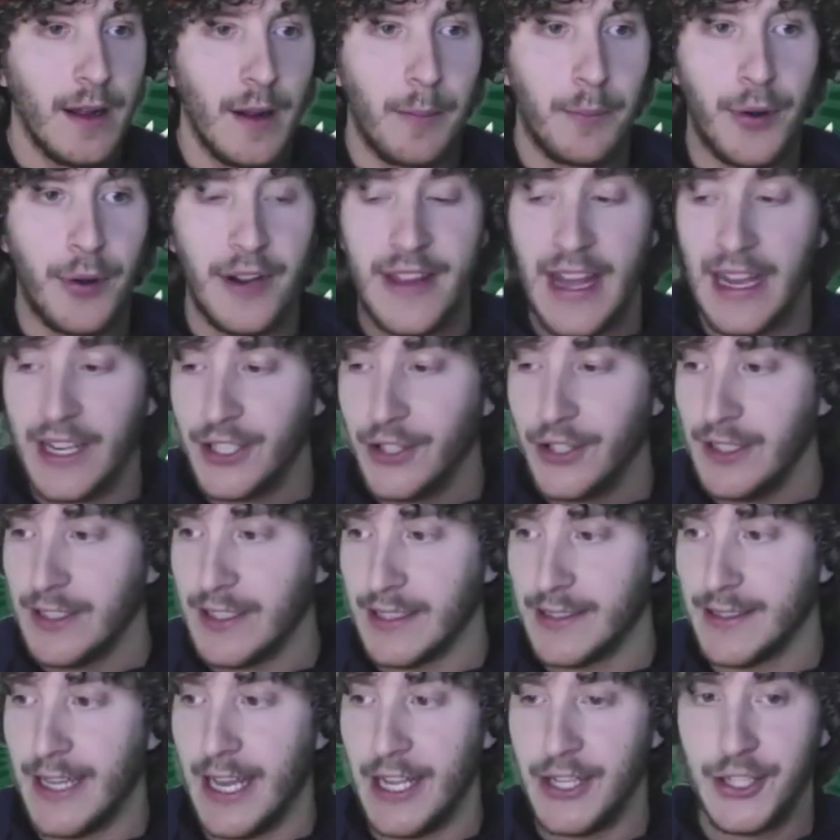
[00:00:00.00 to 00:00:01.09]
Production is
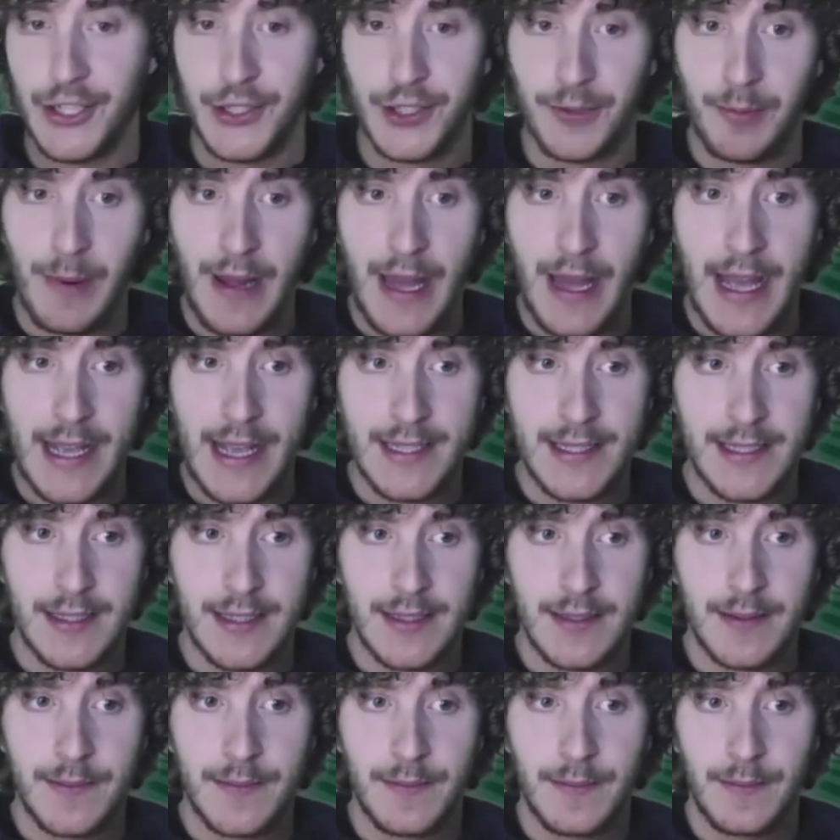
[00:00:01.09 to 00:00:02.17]
a dangerous place,
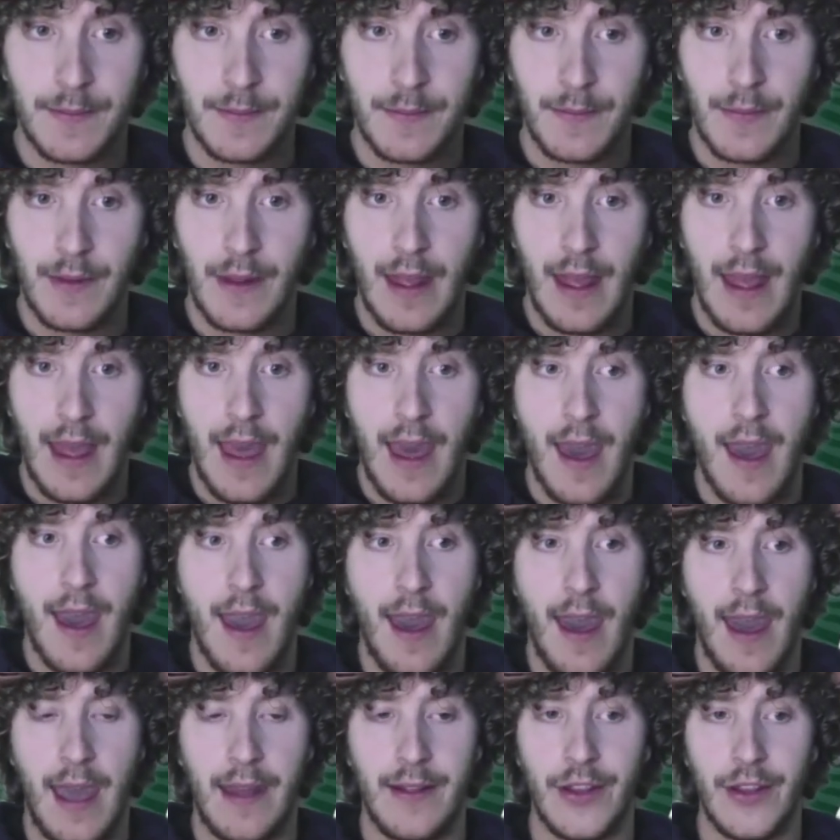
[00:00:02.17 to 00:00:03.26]

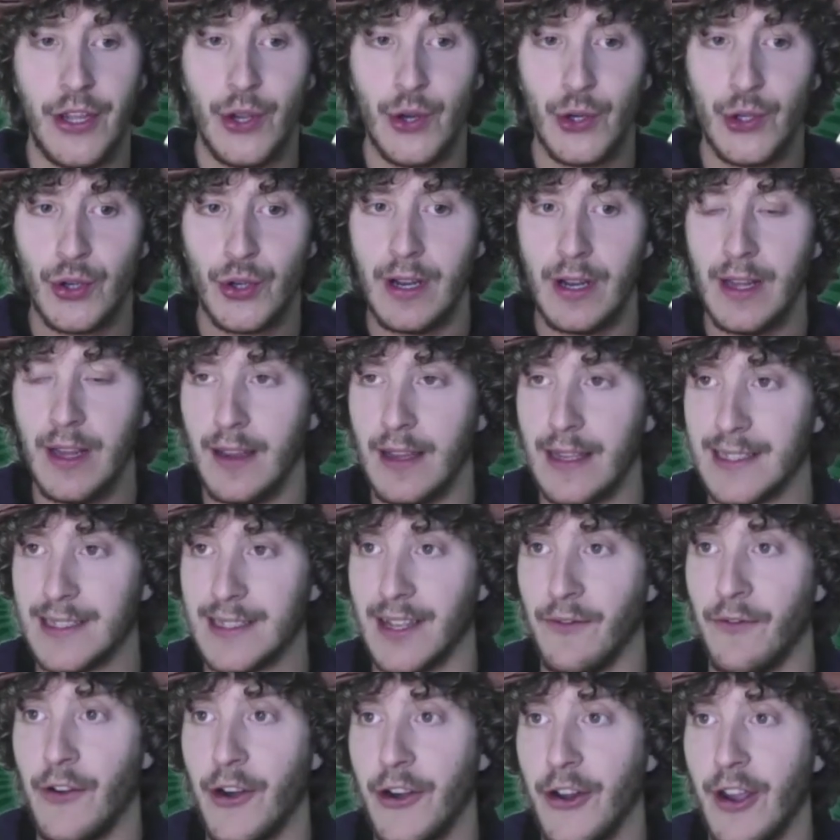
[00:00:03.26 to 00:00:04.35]
and usually it's a
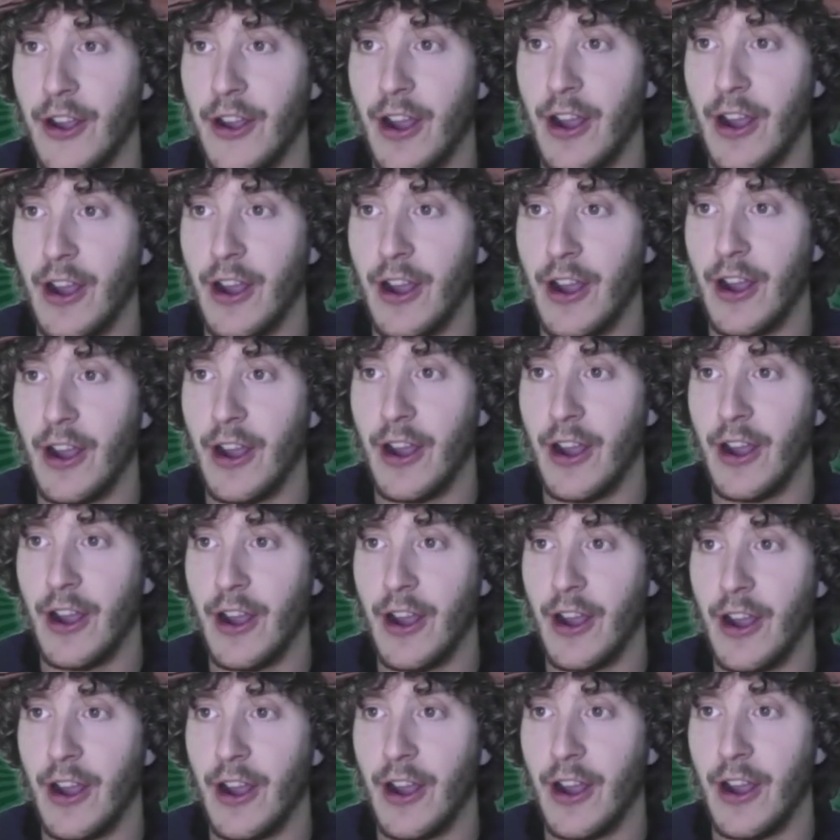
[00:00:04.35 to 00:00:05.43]
very
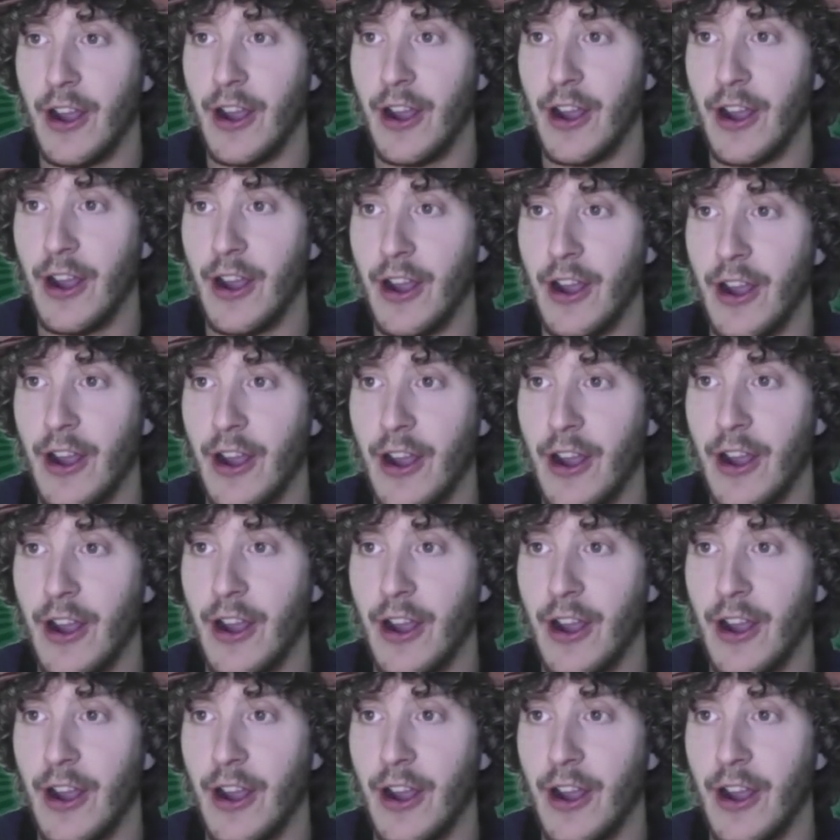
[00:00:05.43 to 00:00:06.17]
hard